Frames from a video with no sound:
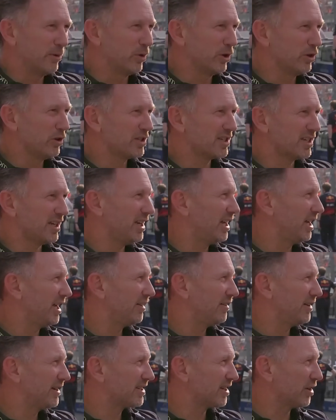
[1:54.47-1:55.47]
what you see
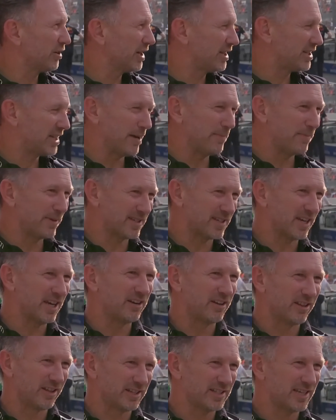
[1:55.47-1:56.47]
here is only
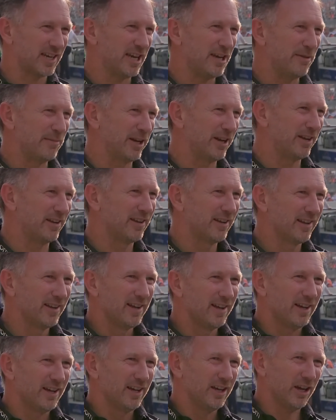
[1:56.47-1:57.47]
10% of the team, and,
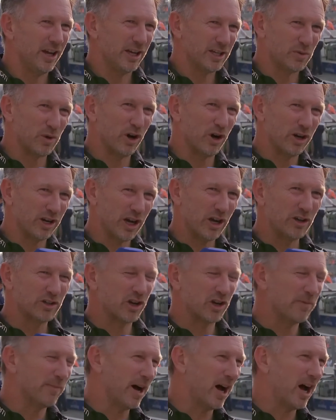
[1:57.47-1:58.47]
you know, it's what
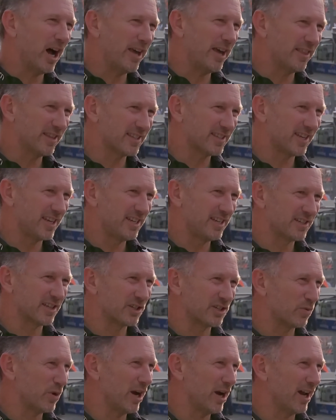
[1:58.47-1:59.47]
goes on behind the scenes
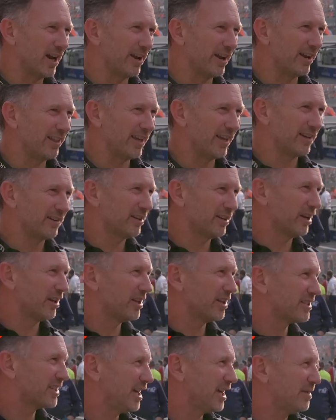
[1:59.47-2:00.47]
as well. And I think, you
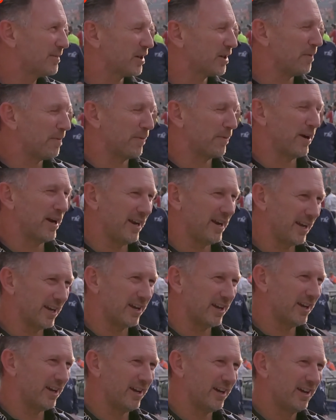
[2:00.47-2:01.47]
know, the team's operating
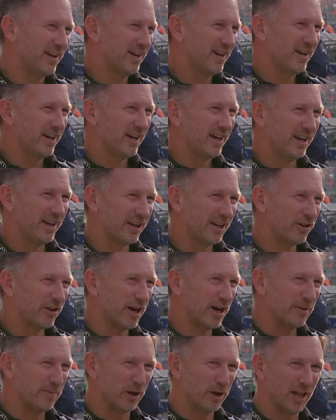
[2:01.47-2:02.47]
at an
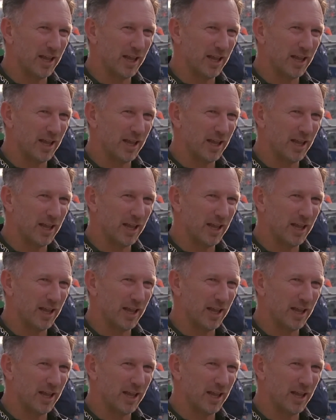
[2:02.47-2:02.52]
incredible